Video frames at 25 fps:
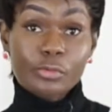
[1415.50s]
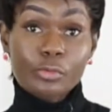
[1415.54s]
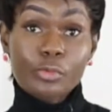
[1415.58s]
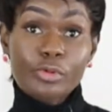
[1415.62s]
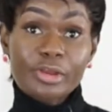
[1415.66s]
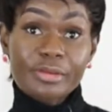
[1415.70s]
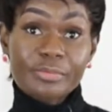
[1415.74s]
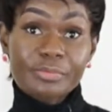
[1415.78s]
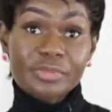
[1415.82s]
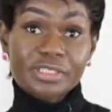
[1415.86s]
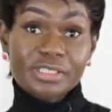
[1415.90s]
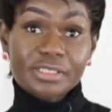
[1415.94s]

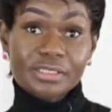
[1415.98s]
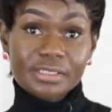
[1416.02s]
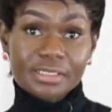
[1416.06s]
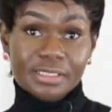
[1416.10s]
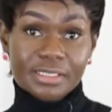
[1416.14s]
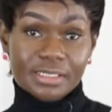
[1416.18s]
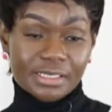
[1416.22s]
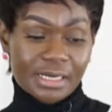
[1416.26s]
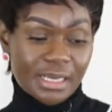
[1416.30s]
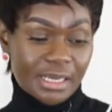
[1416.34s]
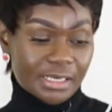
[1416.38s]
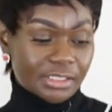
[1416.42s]
whipped
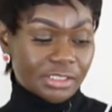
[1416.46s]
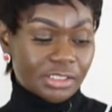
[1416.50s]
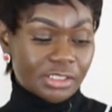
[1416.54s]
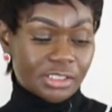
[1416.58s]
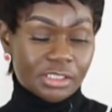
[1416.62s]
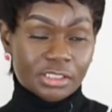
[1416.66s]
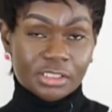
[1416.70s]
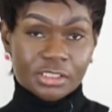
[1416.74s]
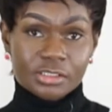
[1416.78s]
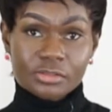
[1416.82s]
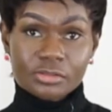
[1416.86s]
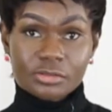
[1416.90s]
ganache.
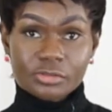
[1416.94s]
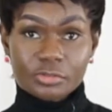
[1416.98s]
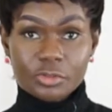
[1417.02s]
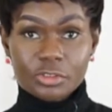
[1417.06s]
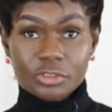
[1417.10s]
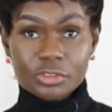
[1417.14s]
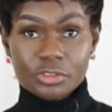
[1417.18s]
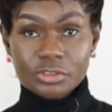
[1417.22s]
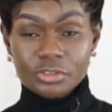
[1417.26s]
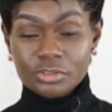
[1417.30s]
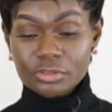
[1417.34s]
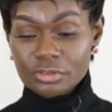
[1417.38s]
So I'm
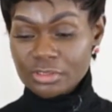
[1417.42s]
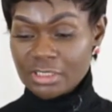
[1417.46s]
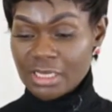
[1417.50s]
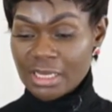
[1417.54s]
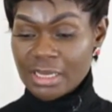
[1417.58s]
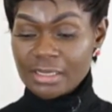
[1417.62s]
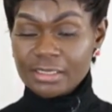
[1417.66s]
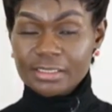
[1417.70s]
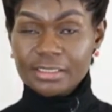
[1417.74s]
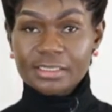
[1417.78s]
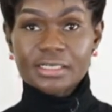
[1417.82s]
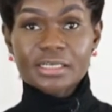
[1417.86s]
going to do
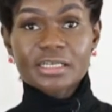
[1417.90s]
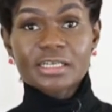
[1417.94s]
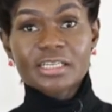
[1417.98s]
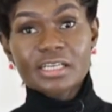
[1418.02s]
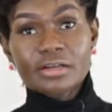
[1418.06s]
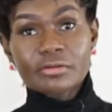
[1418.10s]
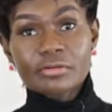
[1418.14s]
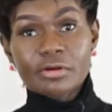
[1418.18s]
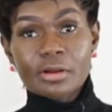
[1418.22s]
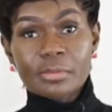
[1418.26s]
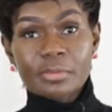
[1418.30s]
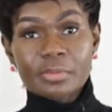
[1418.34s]
that,
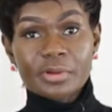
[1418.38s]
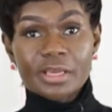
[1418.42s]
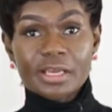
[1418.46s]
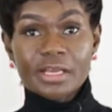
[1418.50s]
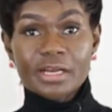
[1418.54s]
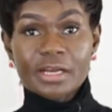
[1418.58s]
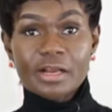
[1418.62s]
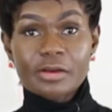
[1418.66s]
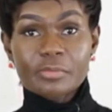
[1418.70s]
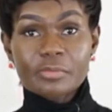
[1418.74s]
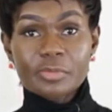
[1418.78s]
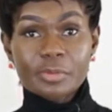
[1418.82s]
clear up,
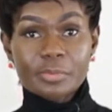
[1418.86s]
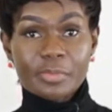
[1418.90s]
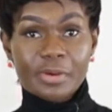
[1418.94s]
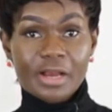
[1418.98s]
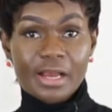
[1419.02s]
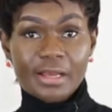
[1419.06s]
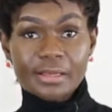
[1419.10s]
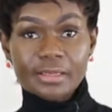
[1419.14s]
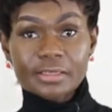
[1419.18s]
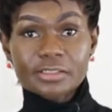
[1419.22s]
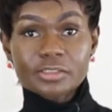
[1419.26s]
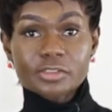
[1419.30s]
and I'll be
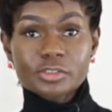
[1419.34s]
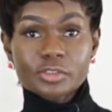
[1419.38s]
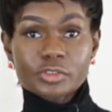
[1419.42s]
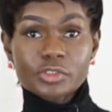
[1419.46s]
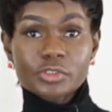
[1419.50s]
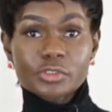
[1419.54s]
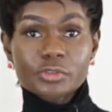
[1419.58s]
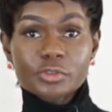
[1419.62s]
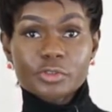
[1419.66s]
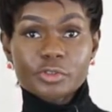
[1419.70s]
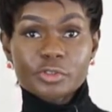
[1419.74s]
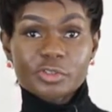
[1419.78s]
back to
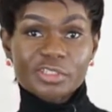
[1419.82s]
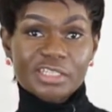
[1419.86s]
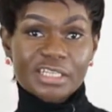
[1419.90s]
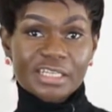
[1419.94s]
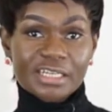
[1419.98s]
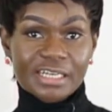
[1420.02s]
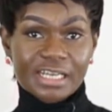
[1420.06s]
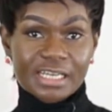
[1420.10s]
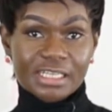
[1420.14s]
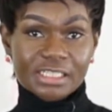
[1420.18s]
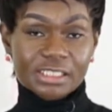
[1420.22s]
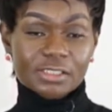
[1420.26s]
show you the
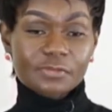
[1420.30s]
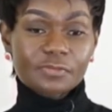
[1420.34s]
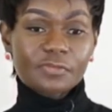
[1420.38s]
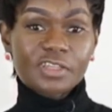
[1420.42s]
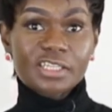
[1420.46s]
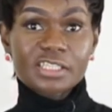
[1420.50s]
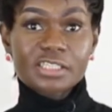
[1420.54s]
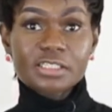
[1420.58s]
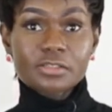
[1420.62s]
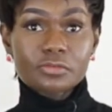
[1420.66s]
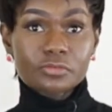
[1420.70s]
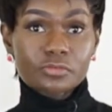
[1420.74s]
next
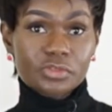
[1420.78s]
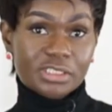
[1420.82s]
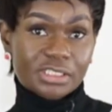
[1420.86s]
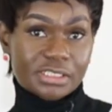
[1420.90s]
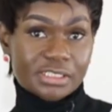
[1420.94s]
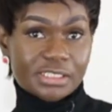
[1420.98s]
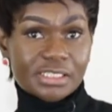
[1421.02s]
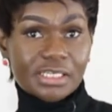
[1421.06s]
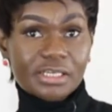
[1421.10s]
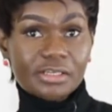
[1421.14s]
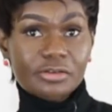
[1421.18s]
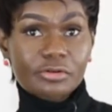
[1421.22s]
phase of this
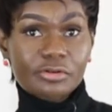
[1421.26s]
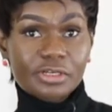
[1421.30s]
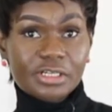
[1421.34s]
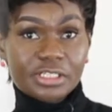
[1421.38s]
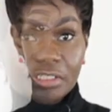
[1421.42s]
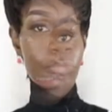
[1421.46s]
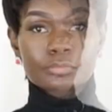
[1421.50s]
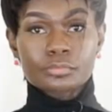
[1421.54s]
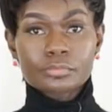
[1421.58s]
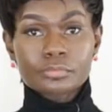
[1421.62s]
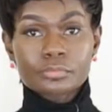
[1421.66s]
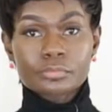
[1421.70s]

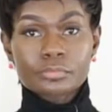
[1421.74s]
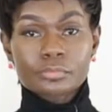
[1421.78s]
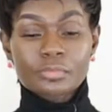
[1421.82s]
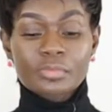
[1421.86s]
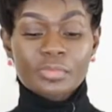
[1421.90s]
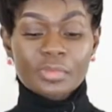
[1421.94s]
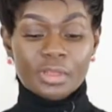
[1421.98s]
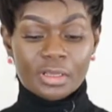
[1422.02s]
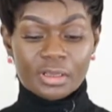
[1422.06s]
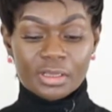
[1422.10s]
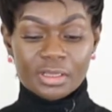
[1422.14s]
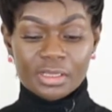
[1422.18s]
decoration process.
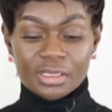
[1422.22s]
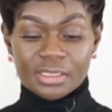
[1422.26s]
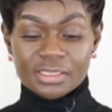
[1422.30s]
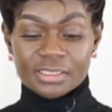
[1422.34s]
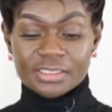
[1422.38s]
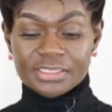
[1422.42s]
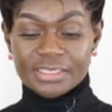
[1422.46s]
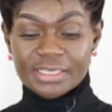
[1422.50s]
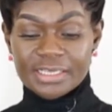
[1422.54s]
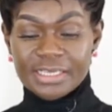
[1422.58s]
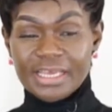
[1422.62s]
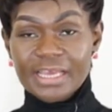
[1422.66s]

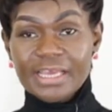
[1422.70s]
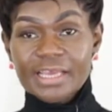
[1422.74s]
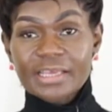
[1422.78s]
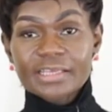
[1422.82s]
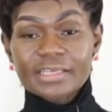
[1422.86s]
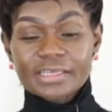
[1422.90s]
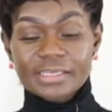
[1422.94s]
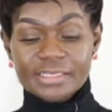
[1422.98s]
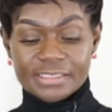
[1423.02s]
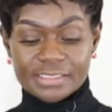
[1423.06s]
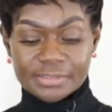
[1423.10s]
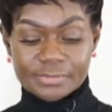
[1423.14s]
The
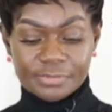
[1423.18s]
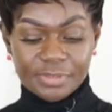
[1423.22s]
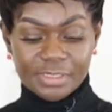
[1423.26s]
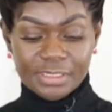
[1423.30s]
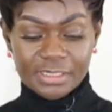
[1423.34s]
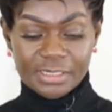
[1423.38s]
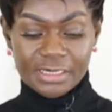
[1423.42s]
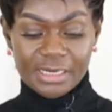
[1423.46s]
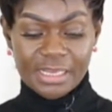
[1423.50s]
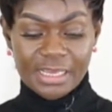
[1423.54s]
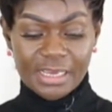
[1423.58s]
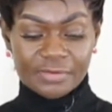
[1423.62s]
cake has
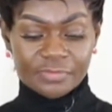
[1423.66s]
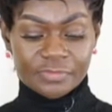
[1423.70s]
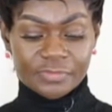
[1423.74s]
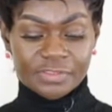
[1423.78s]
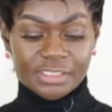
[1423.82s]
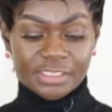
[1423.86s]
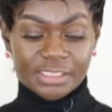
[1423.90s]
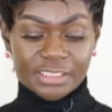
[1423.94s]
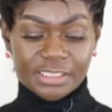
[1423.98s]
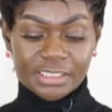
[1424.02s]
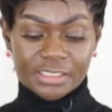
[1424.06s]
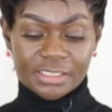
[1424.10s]
been
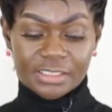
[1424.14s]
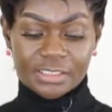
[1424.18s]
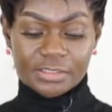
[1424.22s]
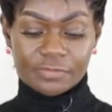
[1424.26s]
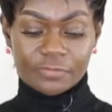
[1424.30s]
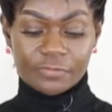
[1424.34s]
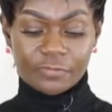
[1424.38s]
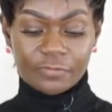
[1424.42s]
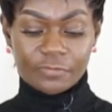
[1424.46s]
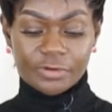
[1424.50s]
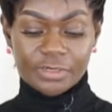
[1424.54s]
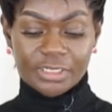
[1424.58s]
left in the
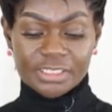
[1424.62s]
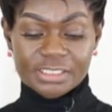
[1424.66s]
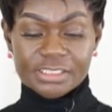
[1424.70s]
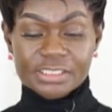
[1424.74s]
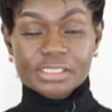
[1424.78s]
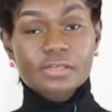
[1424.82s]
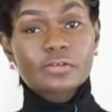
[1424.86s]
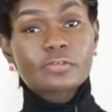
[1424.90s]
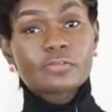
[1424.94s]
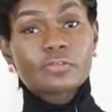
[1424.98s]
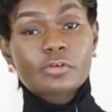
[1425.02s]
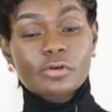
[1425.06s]

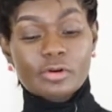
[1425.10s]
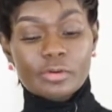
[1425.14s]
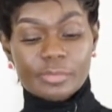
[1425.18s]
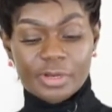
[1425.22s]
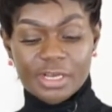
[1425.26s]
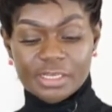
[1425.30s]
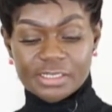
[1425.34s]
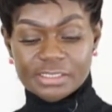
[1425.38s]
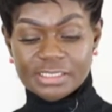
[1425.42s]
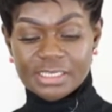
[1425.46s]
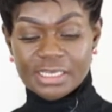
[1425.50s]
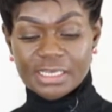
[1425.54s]
freezer for
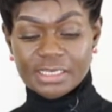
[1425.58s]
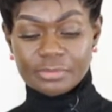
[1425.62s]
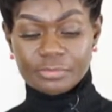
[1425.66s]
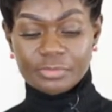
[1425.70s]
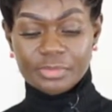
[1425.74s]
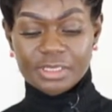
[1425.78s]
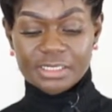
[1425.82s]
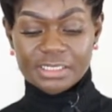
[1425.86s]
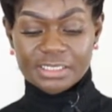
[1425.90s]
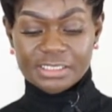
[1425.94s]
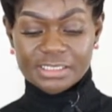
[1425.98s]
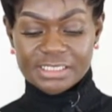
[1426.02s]
about 10
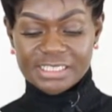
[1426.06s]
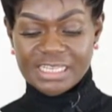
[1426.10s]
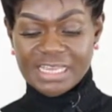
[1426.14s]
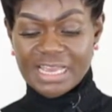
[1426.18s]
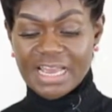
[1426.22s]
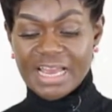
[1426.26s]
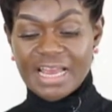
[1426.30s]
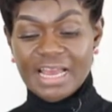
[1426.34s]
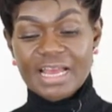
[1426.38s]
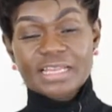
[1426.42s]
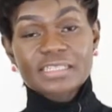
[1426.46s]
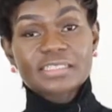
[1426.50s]
minutes
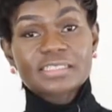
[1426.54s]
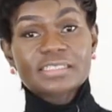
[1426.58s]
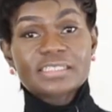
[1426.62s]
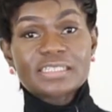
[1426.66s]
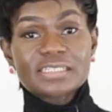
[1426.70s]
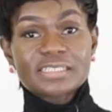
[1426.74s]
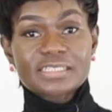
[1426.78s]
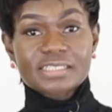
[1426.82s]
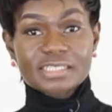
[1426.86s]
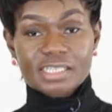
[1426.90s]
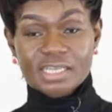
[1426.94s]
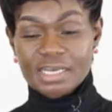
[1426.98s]
and
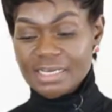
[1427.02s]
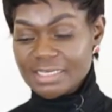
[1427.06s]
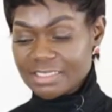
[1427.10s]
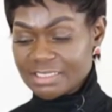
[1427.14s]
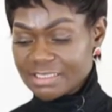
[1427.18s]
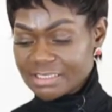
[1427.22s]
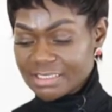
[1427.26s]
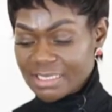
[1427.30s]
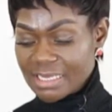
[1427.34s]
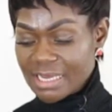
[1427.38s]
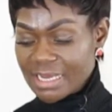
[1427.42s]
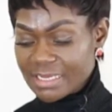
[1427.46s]
the
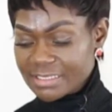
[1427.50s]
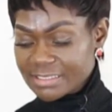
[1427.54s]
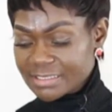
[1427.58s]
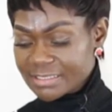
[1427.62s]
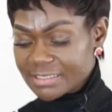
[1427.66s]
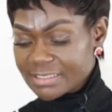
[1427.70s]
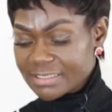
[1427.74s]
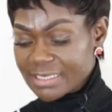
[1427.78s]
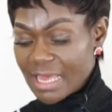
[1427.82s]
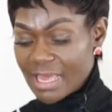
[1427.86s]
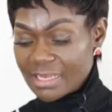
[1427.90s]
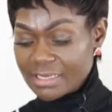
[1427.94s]
sides are
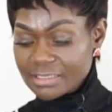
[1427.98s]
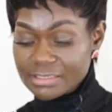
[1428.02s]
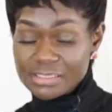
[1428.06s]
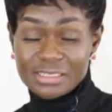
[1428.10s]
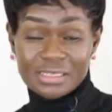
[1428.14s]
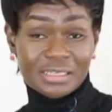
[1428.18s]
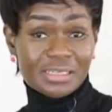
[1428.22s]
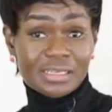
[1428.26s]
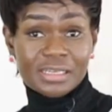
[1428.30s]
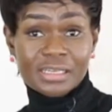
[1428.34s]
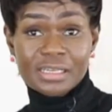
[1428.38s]
set.